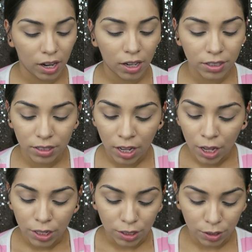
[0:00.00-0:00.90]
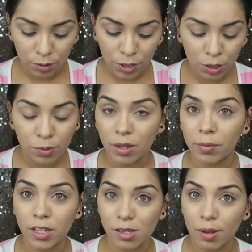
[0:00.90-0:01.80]
On YouTube,
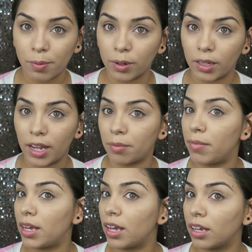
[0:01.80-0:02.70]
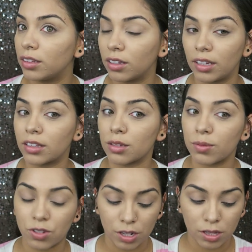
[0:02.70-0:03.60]
some of these people were like making it look like this
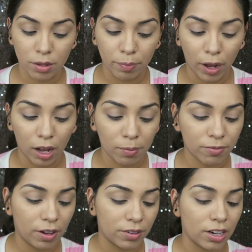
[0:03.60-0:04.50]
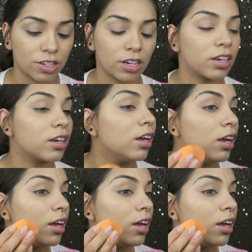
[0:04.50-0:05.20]
was just the bomb foundation.